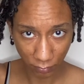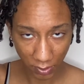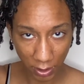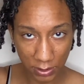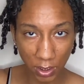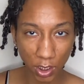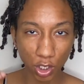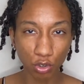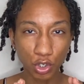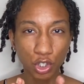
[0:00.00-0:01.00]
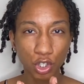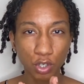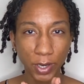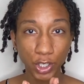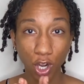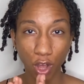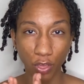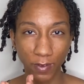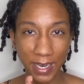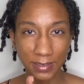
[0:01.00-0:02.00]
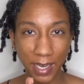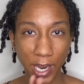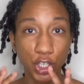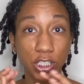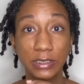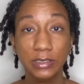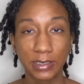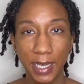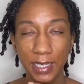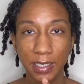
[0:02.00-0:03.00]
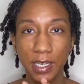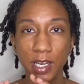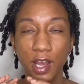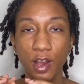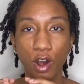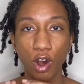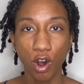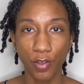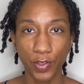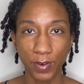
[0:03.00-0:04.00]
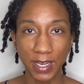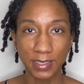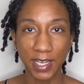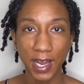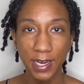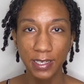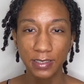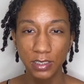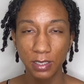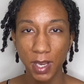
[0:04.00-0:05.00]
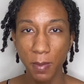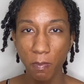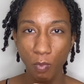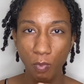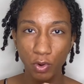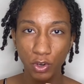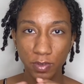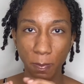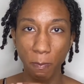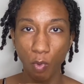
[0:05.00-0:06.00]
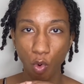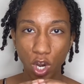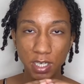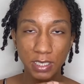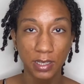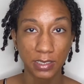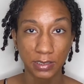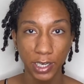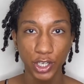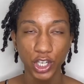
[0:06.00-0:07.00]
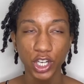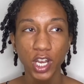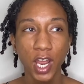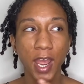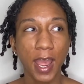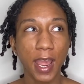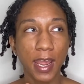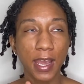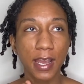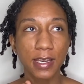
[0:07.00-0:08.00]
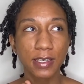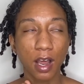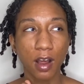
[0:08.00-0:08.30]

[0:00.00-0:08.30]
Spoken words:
it's a little too much on the right side, just slightly on the right side, and needs to be moved more to the center. And